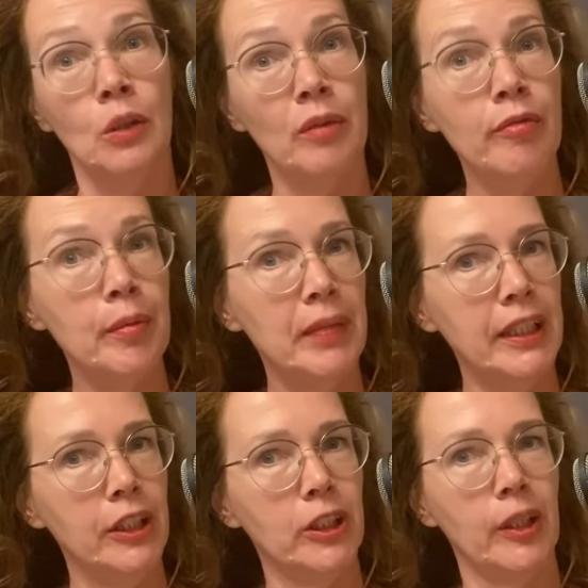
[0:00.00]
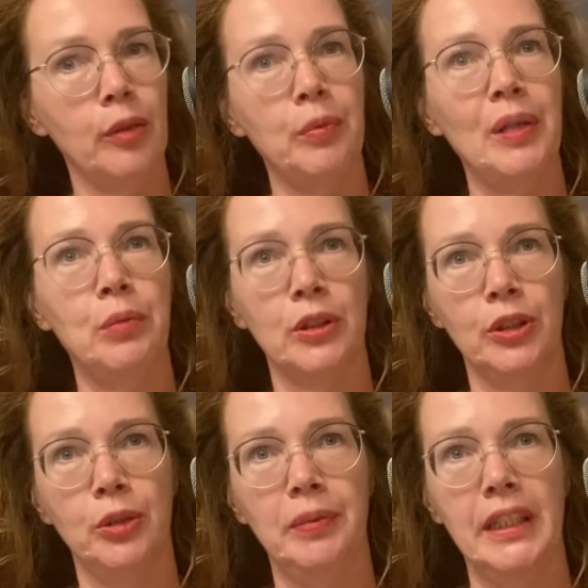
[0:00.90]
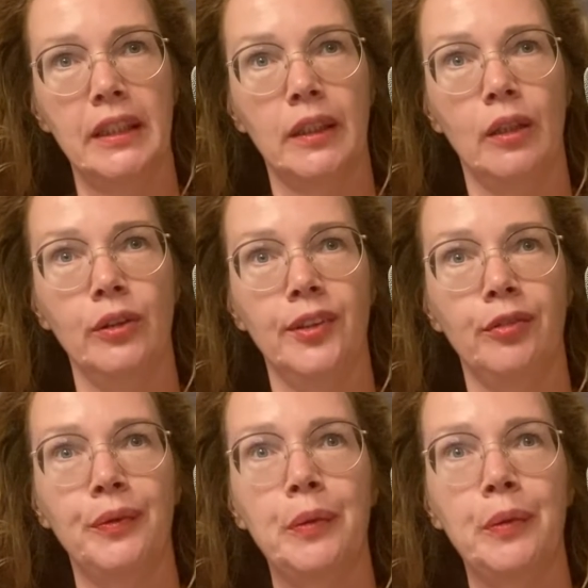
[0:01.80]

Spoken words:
when we met each other, we wanted to be exclusive.